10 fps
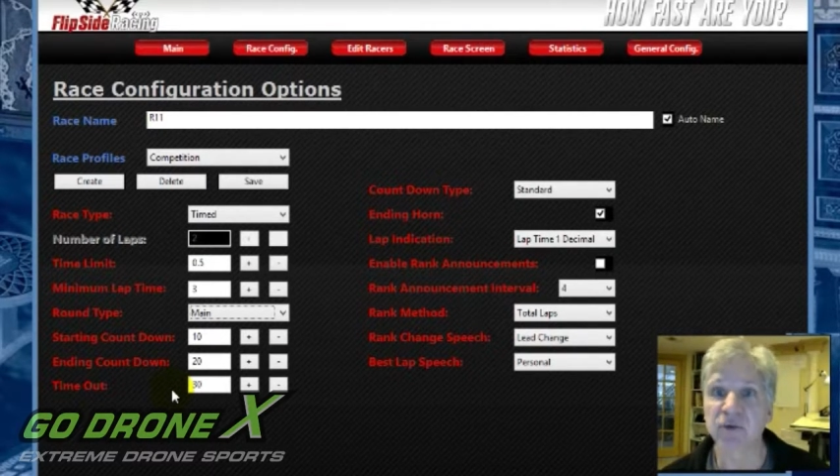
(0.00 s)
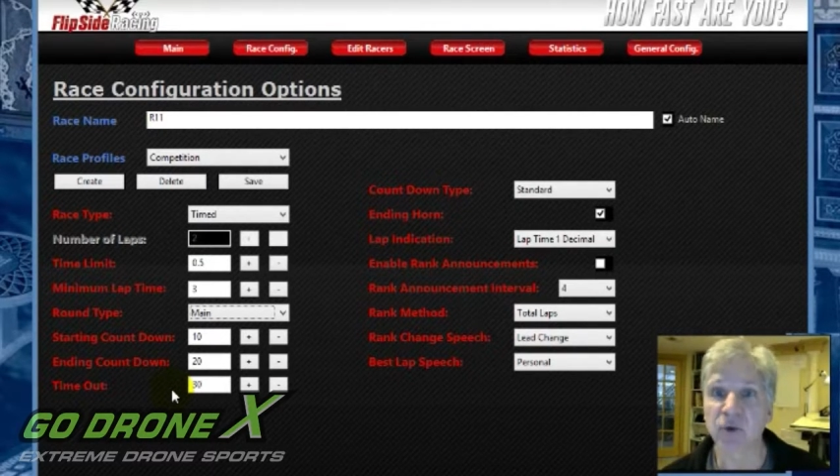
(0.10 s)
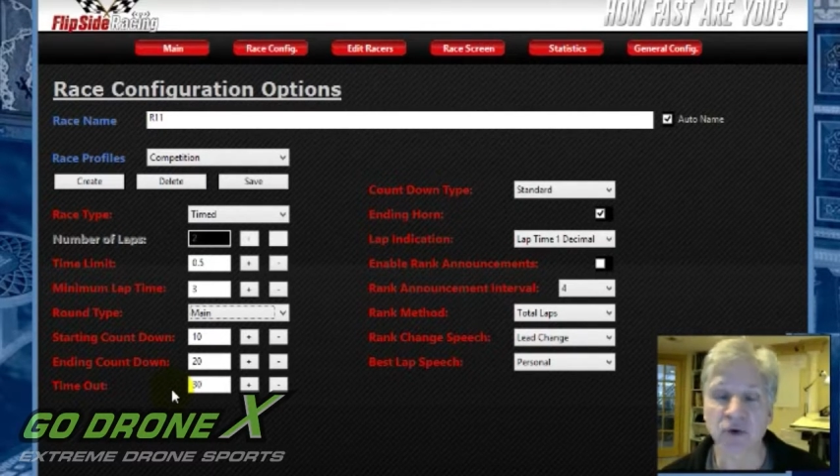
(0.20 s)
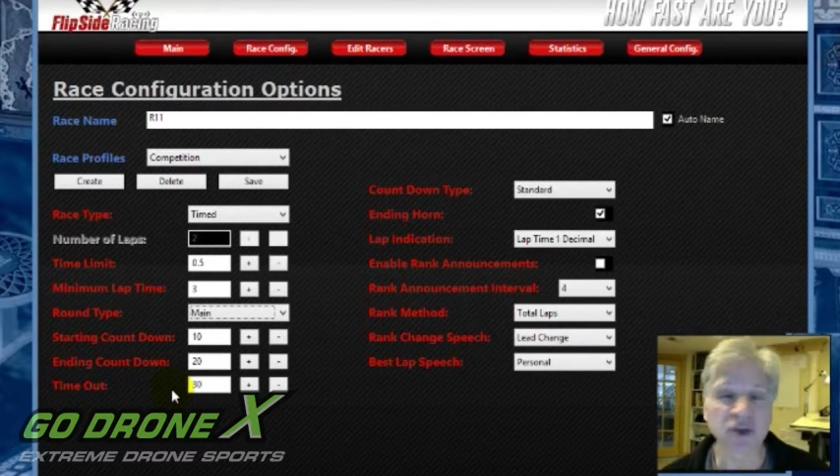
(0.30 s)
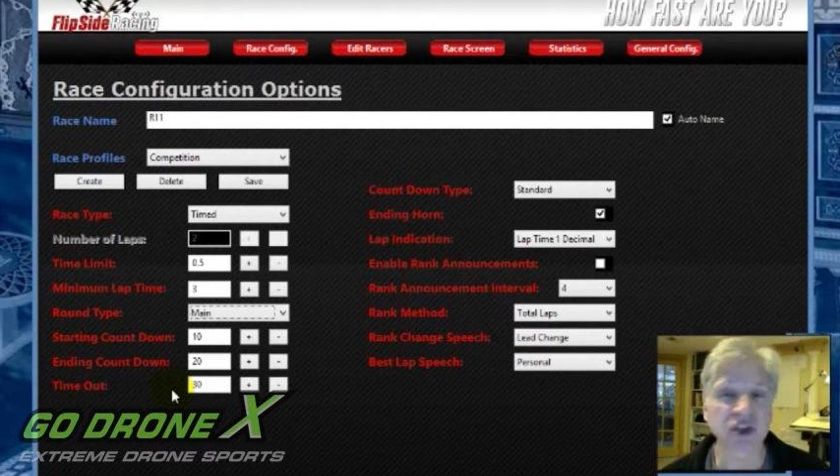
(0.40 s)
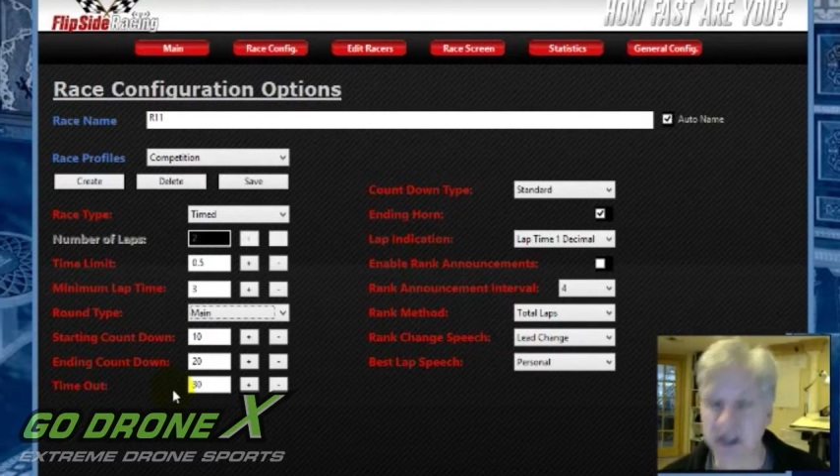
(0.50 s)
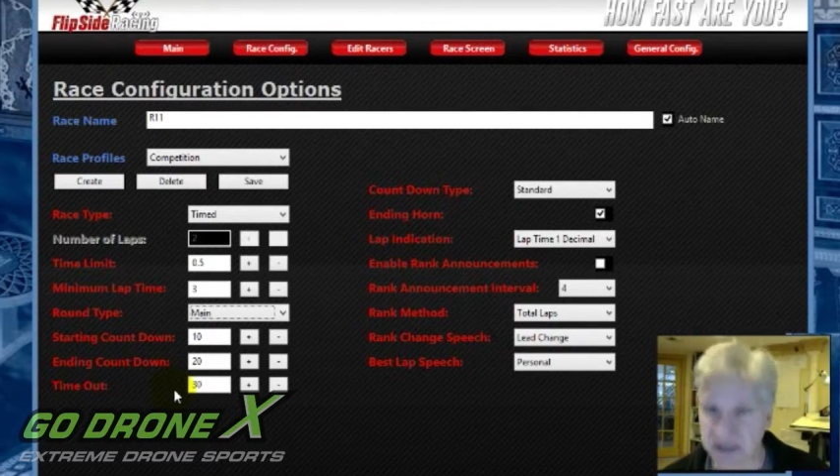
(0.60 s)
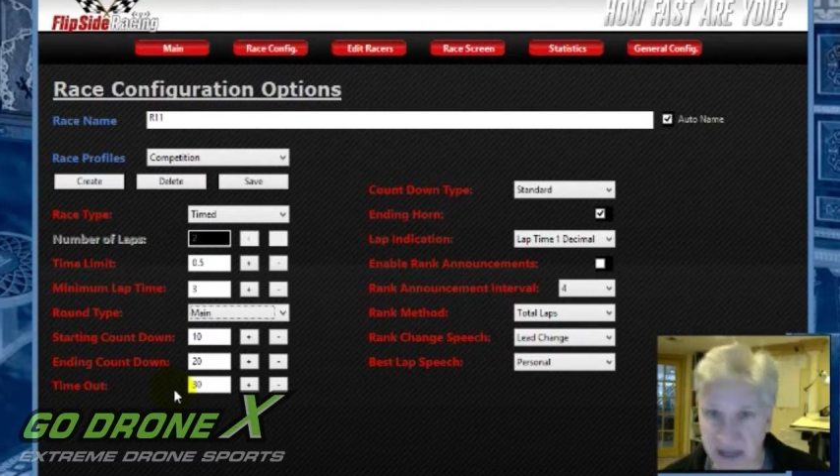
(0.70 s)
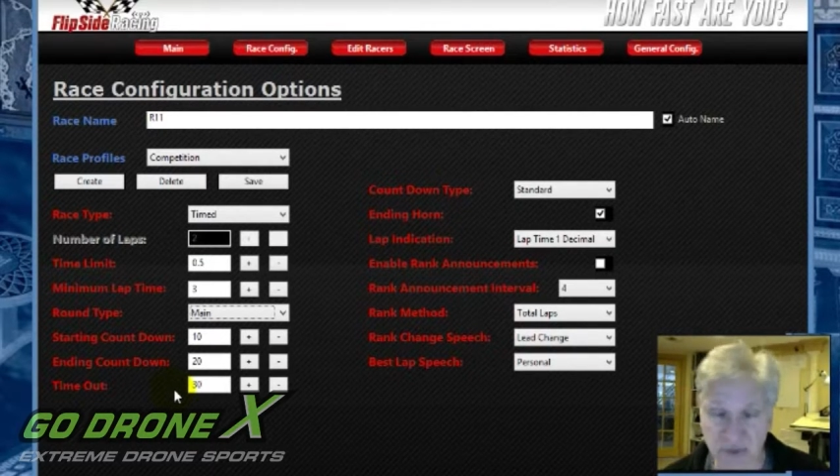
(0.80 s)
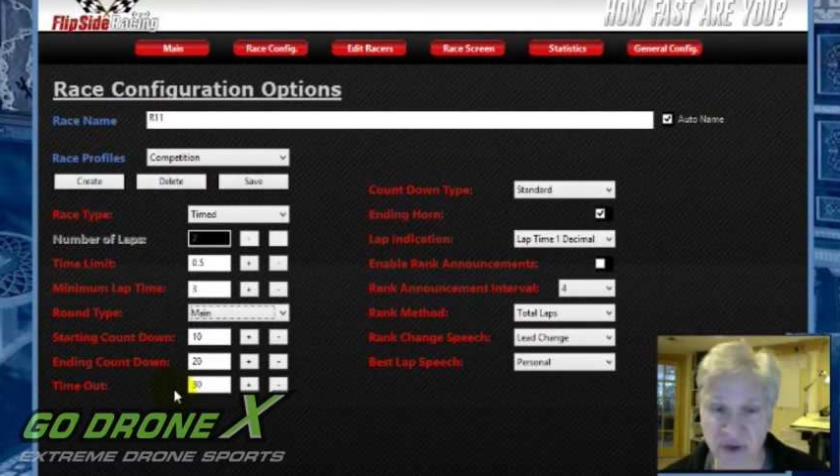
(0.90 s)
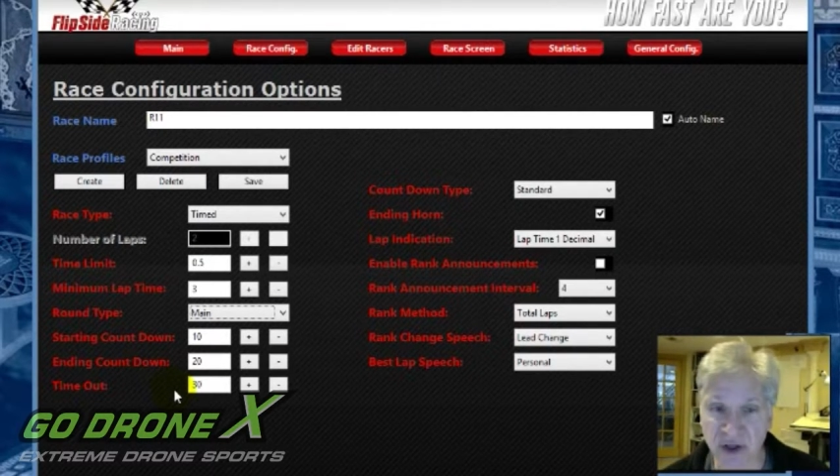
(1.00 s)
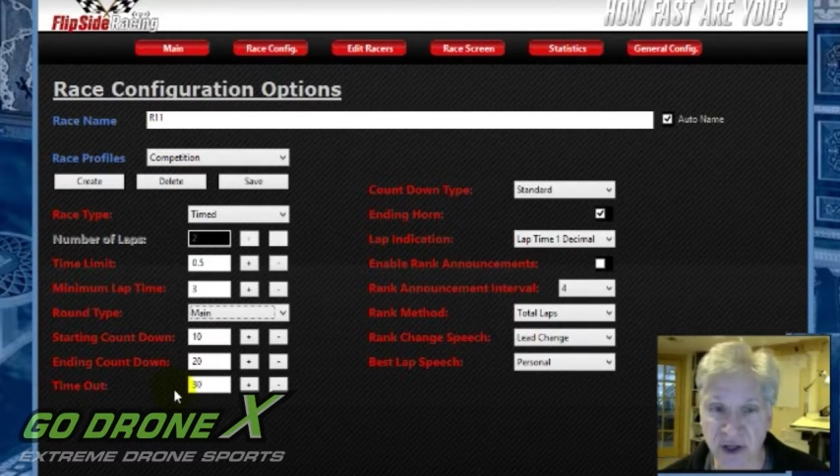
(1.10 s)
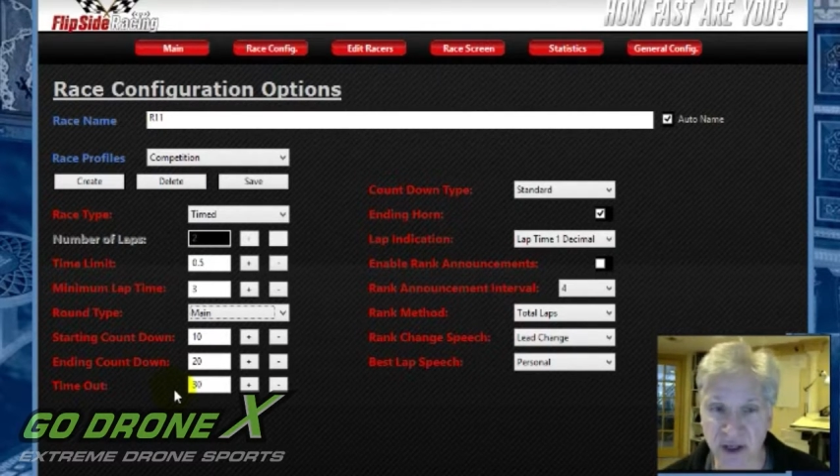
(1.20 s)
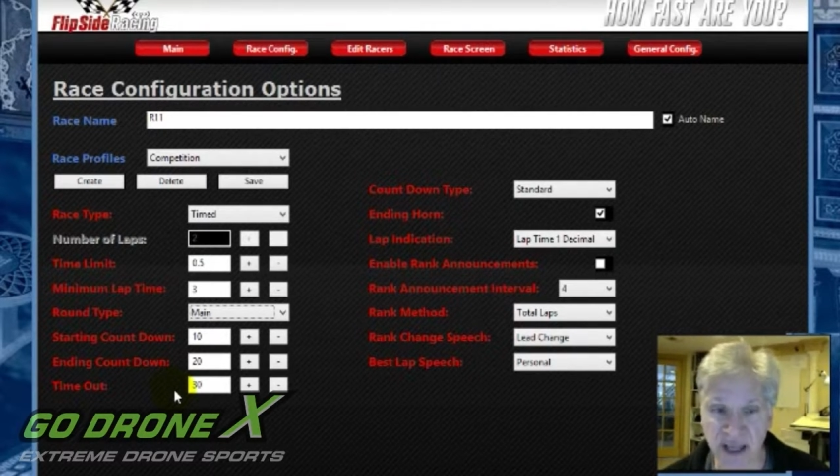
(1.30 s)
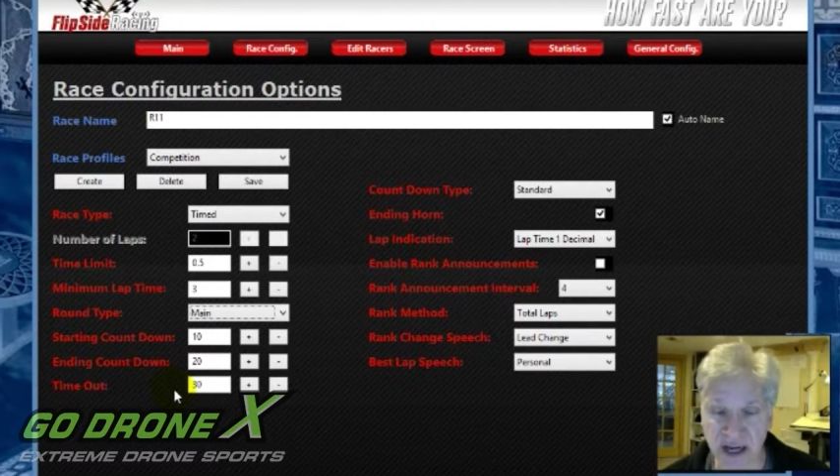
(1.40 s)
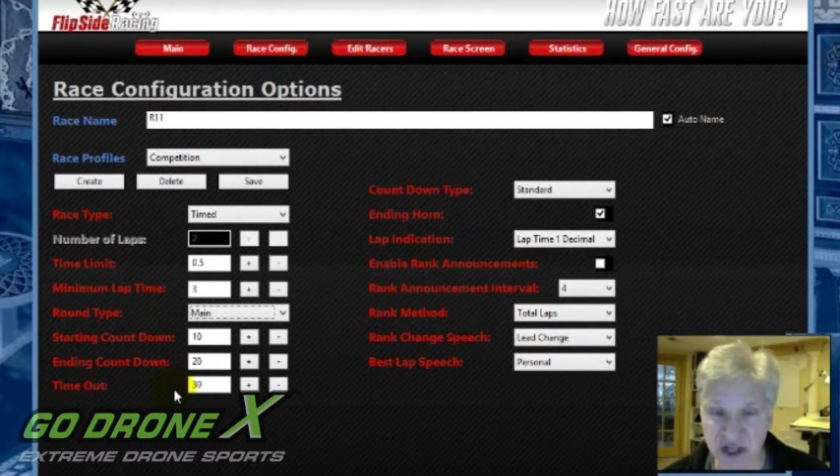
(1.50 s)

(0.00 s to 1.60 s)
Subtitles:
it won't shut down the